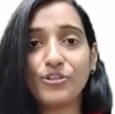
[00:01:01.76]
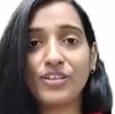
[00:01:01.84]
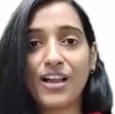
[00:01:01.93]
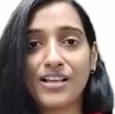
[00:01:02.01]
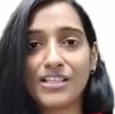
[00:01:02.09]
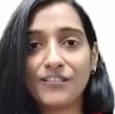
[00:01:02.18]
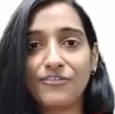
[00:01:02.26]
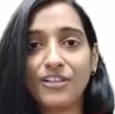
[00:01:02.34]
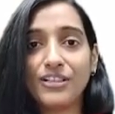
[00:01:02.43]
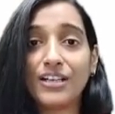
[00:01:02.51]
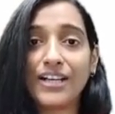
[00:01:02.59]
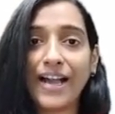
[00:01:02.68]
to
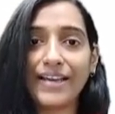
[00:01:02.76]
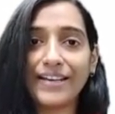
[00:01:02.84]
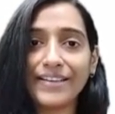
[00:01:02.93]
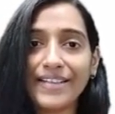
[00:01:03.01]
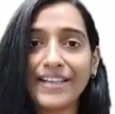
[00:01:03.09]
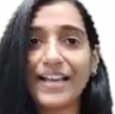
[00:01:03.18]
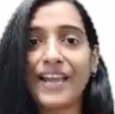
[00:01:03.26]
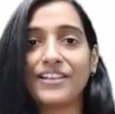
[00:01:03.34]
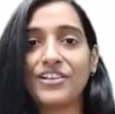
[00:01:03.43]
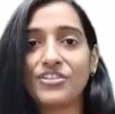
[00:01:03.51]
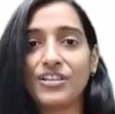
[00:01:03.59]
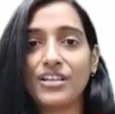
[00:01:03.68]
transfer the kinetic
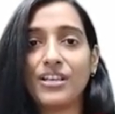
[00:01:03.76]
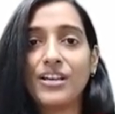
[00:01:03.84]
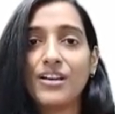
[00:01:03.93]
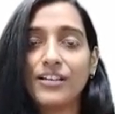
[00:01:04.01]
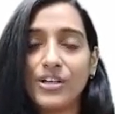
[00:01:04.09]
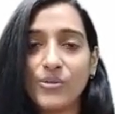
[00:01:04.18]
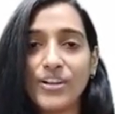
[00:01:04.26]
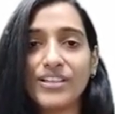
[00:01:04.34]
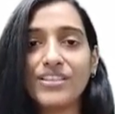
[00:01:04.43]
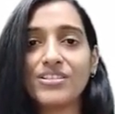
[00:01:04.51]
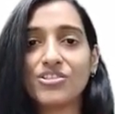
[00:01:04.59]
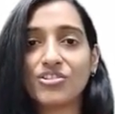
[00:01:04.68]
energy
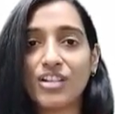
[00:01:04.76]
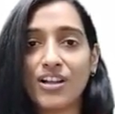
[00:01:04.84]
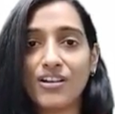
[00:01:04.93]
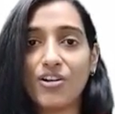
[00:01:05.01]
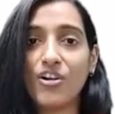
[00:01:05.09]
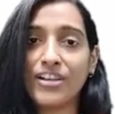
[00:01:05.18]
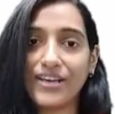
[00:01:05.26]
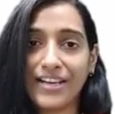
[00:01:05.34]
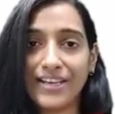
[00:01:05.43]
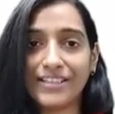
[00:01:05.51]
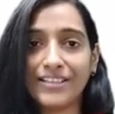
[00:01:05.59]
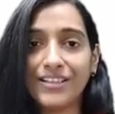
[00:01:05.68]
during the struck or
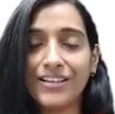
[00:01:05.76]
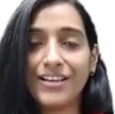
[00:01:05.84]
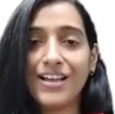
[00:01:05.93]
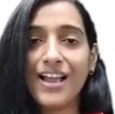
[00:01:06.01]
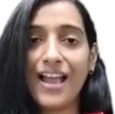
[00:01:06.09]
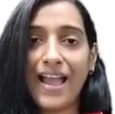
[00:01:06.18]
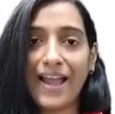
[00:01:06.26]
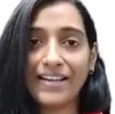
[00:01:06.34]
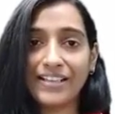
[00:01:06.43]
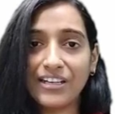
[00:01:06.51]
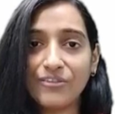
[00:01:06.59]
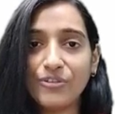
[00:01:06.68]
hit
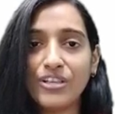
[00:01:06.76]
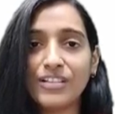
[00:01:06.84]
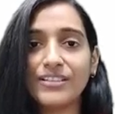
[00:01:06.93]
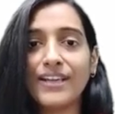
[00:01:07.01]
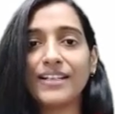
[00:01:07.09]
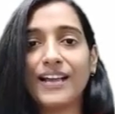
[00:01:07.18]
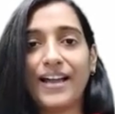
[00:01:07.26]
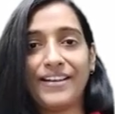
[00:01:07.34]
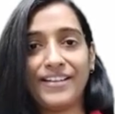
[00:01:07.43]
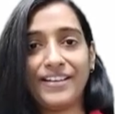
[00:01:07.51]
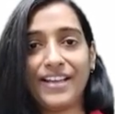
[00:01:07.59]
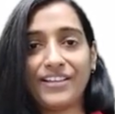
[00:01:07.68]
and convert that
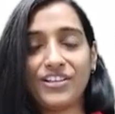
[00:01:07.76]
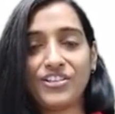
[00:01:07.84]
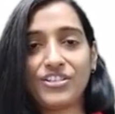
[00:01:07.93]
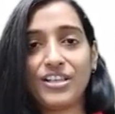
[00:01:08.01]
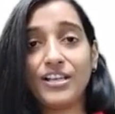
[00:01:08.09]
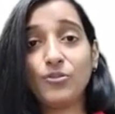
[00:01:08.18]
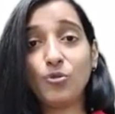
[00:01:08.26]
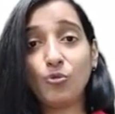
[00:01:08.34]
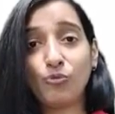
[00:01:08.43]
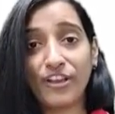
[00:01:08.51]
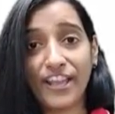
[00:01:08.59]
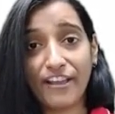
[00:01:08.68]
kinetic energy into
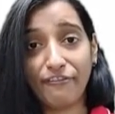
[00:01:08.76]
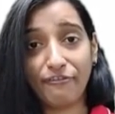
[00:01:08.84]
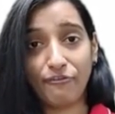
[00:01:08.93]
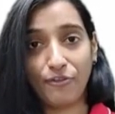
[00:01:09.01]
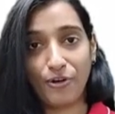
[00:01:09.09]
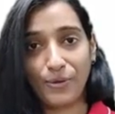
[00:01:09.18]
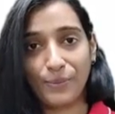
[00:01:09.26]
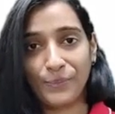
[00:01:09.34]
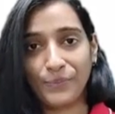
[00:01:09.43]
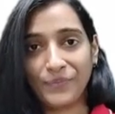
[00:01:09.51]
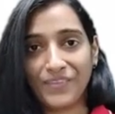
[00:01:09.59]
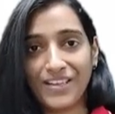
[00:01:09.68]
wave form.
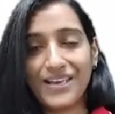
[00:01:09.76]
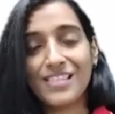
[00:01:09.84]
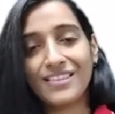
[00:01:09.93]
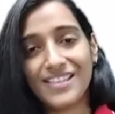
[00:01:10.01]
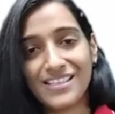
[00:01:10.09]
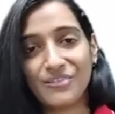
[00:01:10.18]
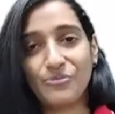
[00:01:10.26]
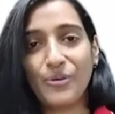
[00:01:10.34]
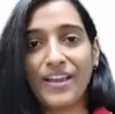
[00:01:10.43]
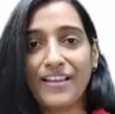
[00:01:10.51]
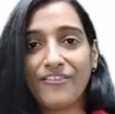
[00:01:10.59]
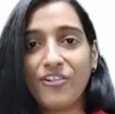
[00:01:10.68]
This
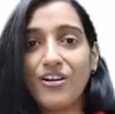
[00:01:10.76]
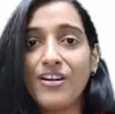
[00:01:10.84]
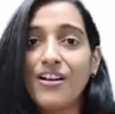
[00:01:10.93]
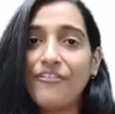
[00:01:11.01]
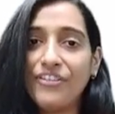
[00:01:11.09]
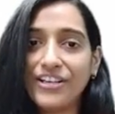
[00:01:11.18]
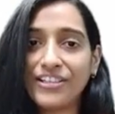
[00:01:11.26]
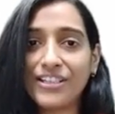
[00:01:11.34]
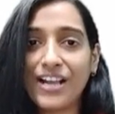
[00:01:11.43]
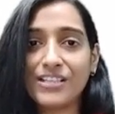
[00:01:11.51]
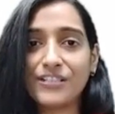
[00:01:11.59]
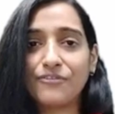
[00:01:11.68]
wave will
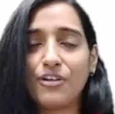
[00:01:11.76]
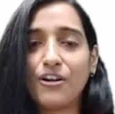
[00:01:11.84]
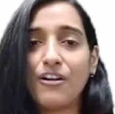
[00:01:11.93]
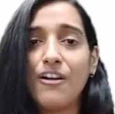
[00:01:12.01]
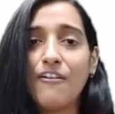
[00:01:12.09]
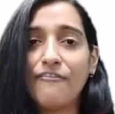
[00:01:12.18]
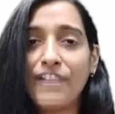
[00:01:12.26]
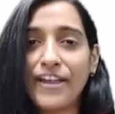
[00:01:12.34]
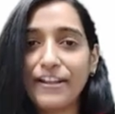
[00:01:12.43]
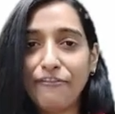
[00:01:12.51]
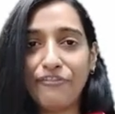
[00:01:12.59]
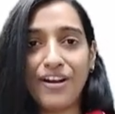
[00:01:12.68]
transfer
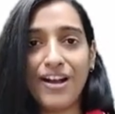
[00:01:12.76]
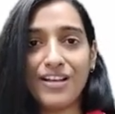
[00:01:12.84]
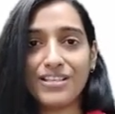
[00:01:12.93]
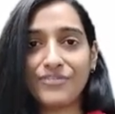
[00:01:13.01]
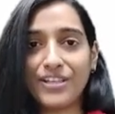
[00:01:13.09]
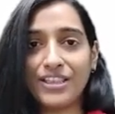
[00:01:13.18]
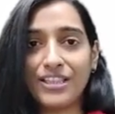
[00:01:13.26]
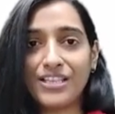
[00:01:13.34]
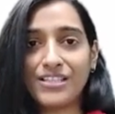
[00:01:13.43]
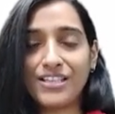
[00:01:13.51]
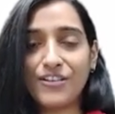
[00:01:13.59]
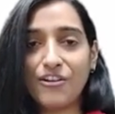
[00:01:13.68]
very fast in the
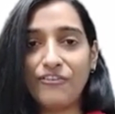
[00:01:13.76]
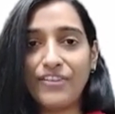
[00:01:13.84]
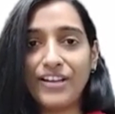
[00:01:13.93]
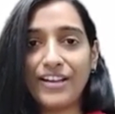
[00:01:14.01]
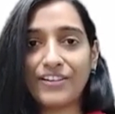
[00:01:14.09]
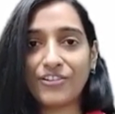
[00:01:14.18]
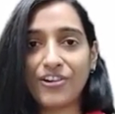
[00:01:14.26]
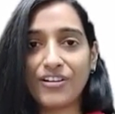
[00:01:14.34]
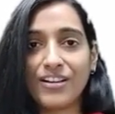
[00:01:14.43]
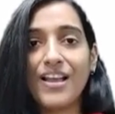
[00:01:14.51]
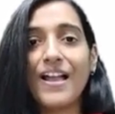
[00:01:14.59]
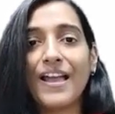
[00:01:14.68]
sea of
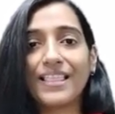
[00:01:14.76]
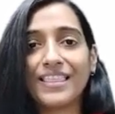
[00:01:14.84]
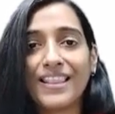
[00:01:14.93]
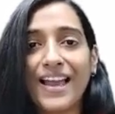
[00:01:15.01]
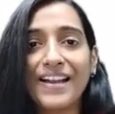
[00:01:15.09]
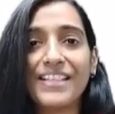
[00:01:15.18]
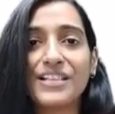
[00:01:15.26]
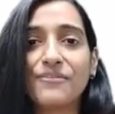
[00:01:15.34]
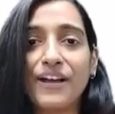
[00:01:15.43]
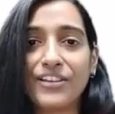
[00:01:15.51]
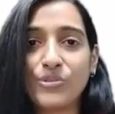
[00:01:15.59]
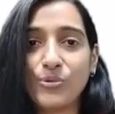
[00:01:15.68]
electron, and that is
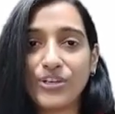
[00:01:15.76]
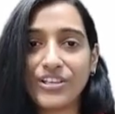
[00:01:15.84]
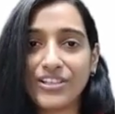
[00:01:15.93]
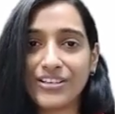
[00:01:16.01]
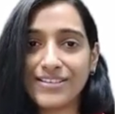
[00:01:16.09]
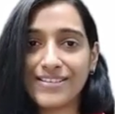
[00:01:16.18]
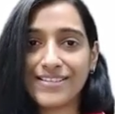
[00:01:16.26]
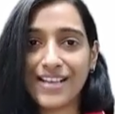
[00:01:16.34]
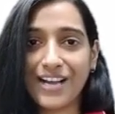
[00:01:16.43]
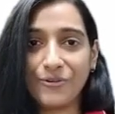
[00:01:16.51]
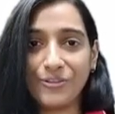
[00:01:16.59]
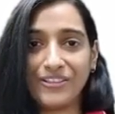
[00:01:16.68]
why you hear a
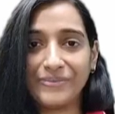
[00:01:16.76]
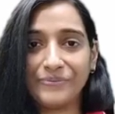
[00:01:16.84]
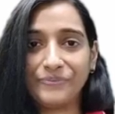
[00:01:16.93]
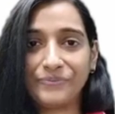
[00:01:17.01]
sound.